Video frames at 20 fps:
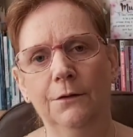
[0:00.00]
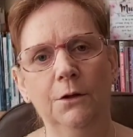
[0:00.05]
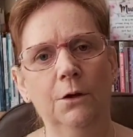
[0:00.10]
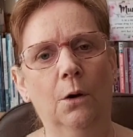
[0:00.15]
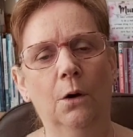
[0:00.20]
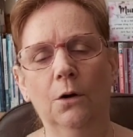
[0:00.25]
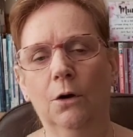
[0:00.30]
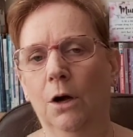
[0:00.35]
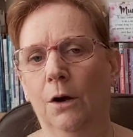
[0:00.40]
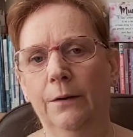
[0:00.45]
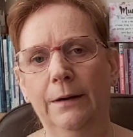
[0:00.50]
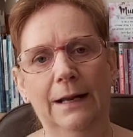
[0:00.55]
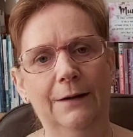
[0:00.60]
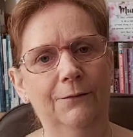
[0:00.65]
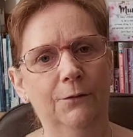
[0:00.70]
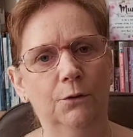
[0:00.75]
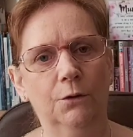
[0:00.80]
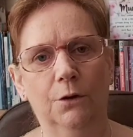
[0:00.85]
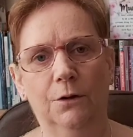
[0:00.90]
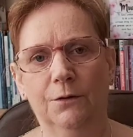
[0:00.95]
you ought to go and
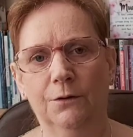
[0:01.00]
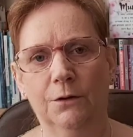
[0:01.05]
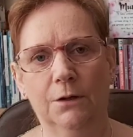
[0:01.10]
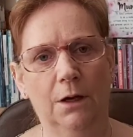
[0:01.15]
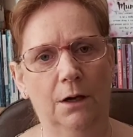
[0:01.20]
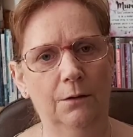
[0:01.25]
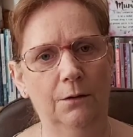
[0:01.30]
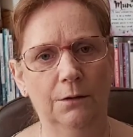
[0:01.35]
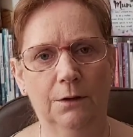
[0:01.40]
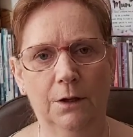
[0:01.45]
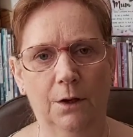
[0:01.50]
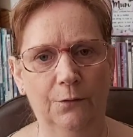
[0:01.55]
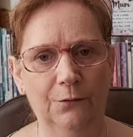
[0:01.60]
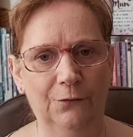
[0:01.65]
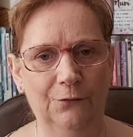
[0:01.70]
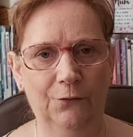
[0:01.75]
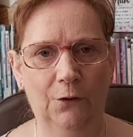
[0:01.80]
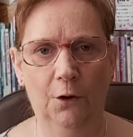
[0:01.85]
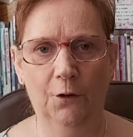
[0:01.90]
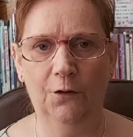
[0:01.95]
have a look and go go
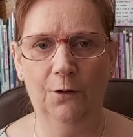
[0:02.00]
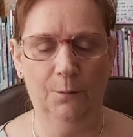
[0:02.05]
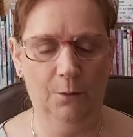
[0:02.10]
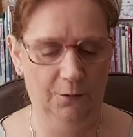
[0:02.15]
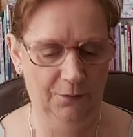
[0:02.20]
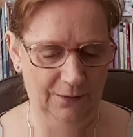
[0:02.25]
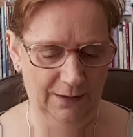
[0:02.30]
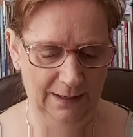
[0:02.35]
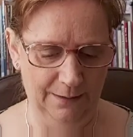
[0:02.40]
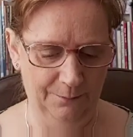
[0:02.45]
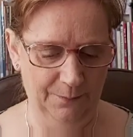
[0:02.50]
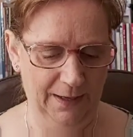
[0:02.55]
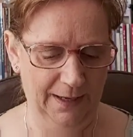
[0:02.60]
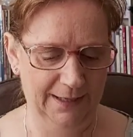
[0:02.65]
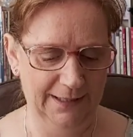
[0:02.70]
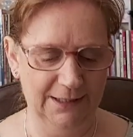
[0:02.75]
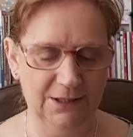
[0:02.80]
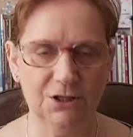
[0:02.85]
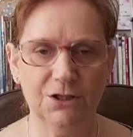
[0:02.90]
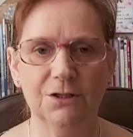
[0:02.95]
and follow them on their
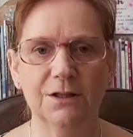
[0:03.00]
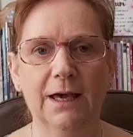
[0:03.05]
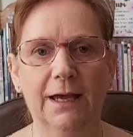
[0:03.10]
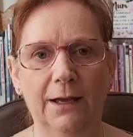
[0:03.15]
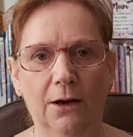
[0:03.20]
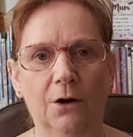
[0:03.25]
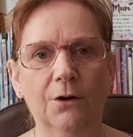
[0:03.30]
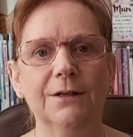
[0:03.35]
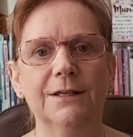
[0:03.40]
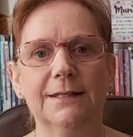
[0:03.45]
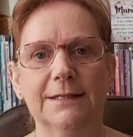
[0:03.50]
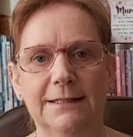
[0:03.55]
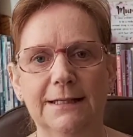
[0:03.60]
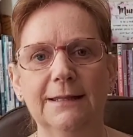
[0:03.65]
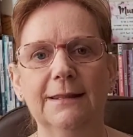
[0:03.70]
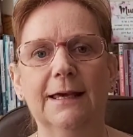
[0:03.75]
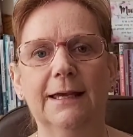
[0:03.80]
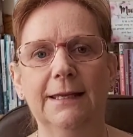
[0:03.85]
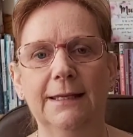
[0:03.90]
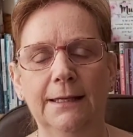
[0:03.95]
page. They
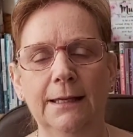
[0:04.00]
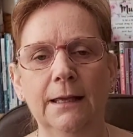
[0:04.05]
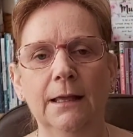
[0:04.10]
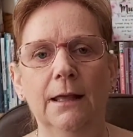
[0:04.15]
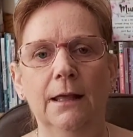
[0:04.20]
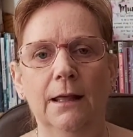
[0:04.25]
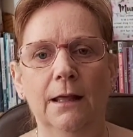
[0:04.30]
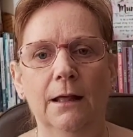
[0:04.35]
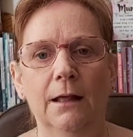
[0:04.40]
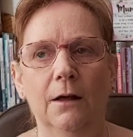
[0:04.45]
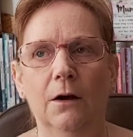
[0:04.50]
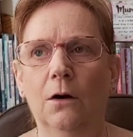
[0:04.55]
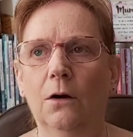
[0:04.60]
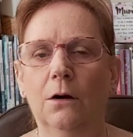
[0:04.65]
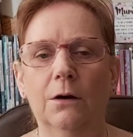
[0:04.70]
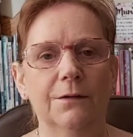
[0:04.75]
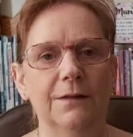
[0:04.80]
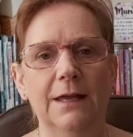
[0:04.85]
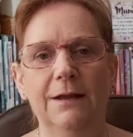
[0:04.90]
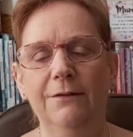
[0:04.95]
honestly, they,
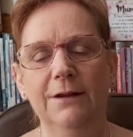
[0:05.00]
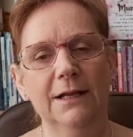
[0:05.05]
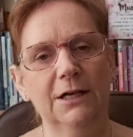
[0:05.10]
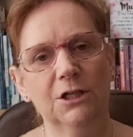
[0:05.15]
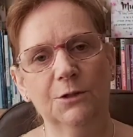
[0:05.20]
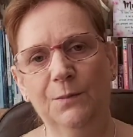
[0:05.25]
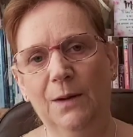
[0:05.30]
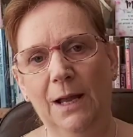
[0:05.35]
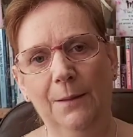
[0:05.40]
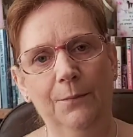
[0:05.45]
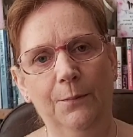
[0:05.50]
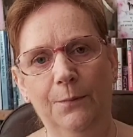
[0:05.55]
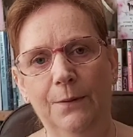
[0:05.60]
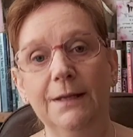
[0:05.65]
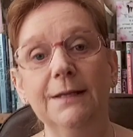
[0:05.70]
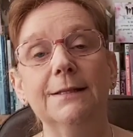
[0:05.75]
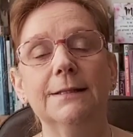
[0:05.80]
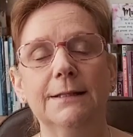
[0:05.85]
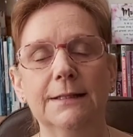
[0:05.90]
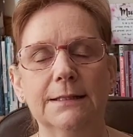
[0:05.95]
oh, their English paper
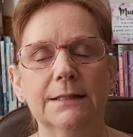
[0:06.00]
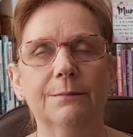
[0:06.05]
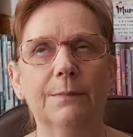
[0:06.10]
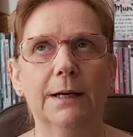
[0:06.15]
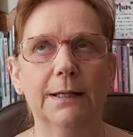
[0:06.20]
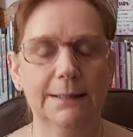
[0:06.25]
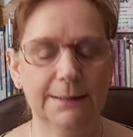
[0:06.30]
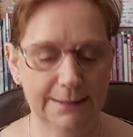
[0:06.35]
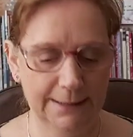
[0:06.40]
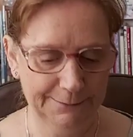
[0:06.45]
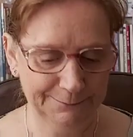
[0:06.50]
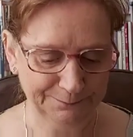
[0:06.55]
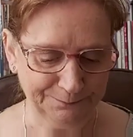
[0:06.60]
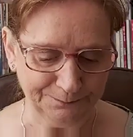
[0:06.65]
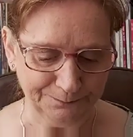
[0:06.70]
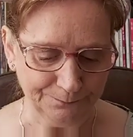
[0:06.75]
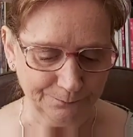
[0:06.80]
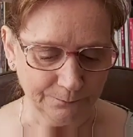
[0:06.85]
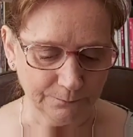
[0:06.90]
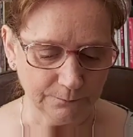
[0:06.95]
piecing is
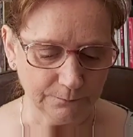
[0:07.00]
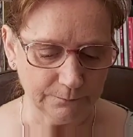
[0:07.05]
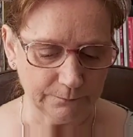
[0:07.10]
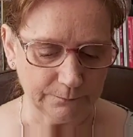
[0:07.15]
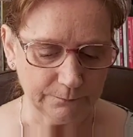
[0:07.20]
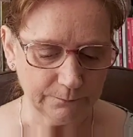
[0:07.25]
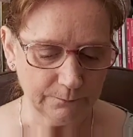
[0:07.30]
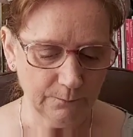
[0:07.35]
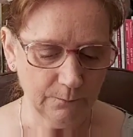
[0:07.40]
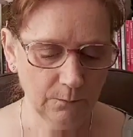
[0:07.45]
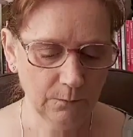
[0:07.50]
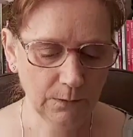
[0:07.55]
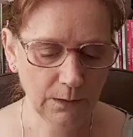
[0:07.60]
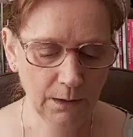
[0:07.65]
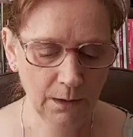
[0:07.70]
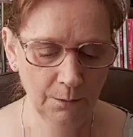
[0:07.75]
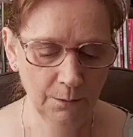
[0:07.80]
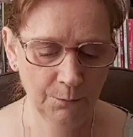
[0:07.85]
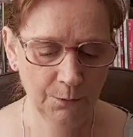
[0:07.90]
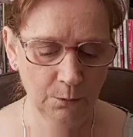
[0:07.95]
amazing.
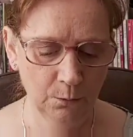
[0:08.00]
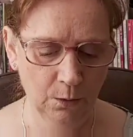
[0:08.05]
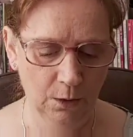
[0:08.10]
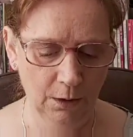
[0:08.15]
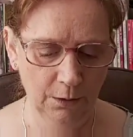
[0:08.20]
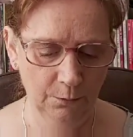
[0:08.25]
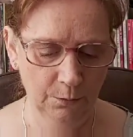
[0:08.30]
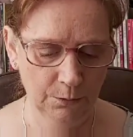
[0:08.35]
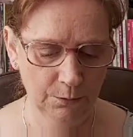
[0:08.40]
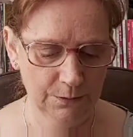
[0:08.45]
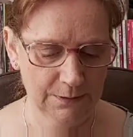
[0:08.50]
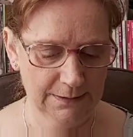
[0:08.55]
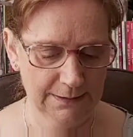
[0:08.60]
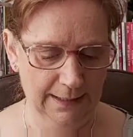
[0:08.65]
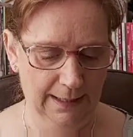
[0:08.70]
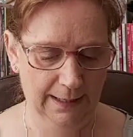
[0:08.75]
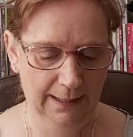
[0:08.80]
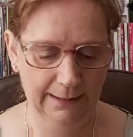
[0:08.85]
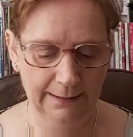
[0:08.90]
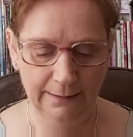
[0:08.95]
But what I will
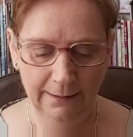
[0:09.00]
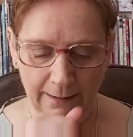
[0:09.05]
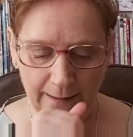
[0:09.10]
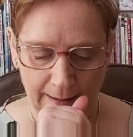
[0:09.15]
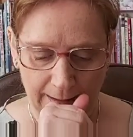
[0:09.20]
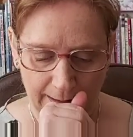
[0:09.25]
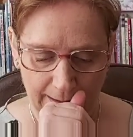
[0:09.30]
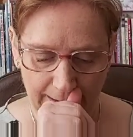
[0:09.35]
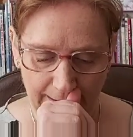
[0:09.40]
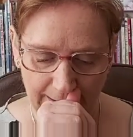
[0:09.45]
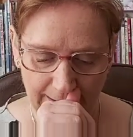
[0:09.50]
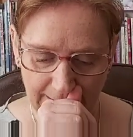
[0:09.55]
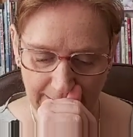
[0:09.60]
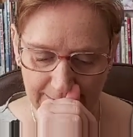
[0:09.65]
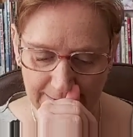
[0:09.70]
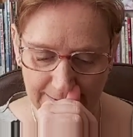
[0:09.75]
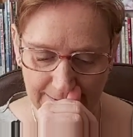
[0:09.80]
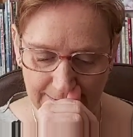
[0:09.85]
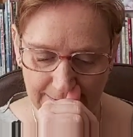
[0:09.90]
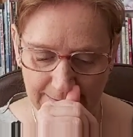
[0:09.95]
say
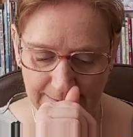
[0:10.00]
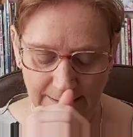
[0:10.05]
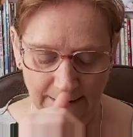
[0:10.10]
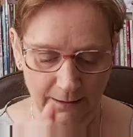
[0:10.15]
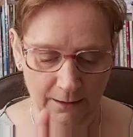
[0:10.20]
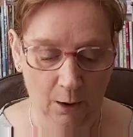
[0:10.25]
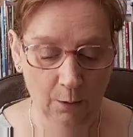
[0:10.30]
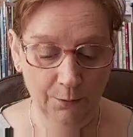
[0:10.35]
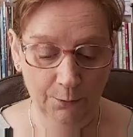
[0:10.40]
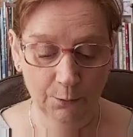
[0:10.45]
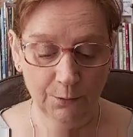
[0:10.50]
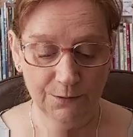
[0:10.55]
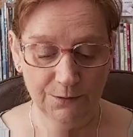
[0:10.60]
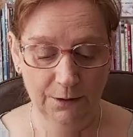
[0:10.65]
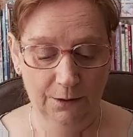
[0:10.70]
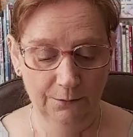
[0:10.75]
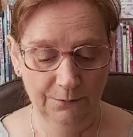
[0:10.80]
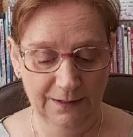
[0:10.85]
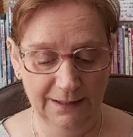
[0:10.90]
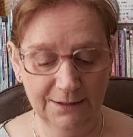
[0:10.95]
is, oh, and
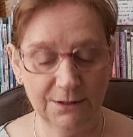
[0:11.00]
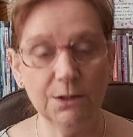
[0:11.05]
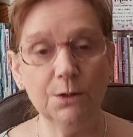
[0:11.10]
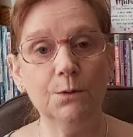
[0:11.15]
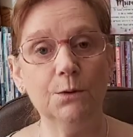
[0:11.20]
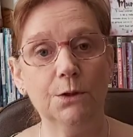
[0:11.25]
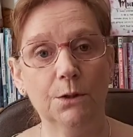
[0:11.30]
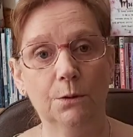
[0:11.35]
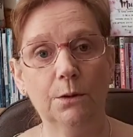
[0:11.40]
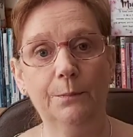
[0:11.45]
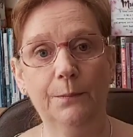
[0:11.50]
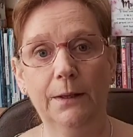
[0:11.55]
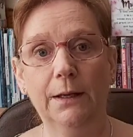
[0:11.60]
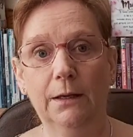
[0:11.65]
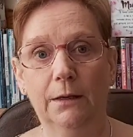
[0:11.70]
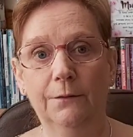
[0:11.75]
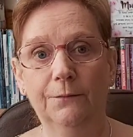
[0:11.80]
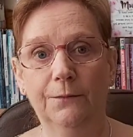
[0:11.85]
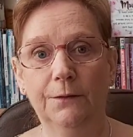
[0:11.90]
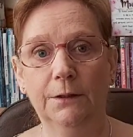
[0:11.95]
also they do do a
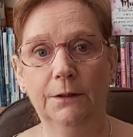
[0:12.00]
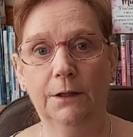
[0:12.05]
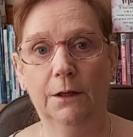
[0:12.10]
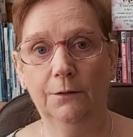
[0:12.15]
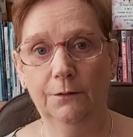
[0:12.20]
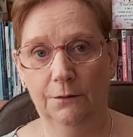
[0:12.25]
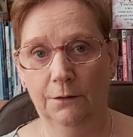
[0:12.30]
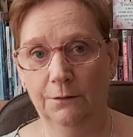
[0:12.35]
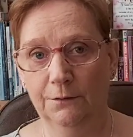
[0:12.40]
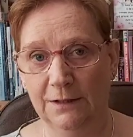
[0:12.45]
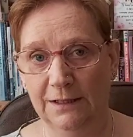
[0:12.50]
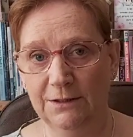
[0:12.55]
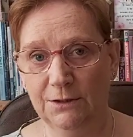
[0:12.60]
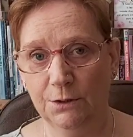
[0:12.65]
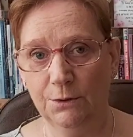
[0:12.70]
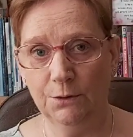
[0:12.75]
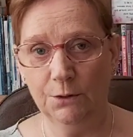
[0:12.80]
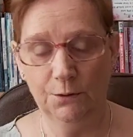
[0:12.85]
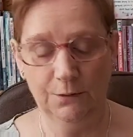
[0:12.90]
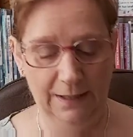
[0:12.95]
bit of, you know,
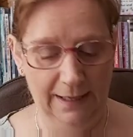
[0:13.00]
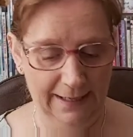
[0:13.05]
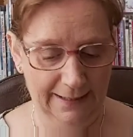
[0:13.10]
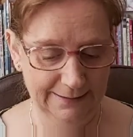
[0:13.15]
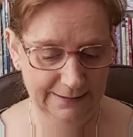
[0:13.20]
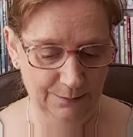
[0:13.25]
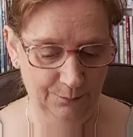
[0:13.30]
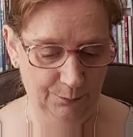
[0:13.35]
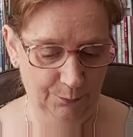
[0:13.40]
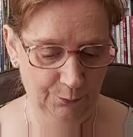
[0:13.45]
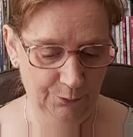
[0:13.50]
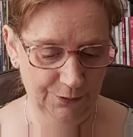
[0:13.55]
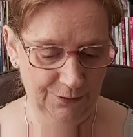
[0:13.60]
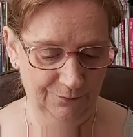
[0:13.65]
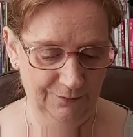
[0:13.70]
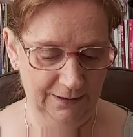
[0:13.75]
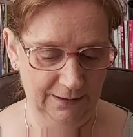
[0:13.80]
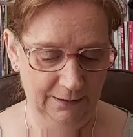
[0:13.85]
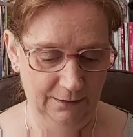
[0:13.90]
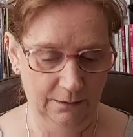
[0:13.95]
they do do the hand
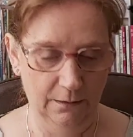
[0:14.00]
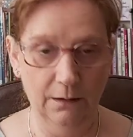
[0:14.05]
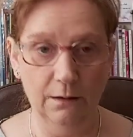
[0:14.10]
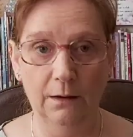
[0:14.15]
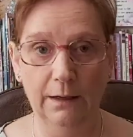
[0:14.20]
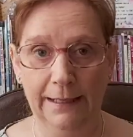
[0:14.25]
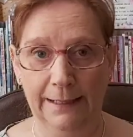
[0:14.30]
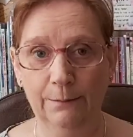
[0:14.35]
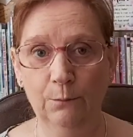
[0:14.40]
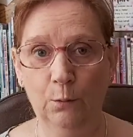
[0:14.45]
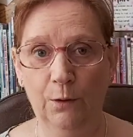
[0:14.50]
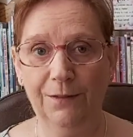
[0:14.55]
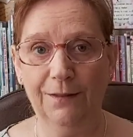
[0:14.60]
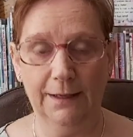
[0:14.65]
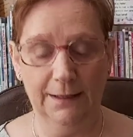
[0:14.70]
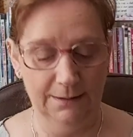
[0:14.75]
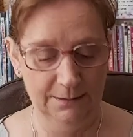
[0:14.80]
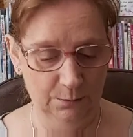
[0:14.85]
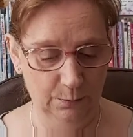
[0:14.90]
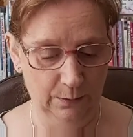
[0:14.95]
embroidery in
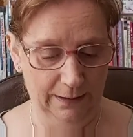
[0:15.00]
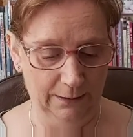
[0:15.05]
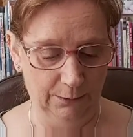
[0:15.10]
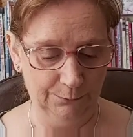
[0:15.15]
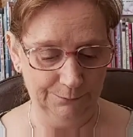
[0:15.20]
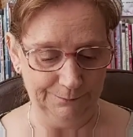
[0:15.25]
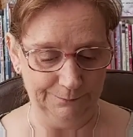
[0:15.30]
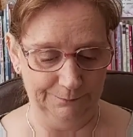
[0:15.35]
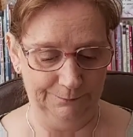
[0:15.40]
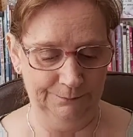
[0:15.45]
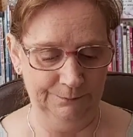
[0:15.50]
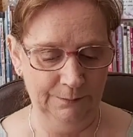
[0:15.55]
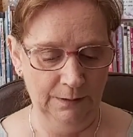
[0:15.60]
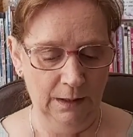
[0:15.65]
with it as well.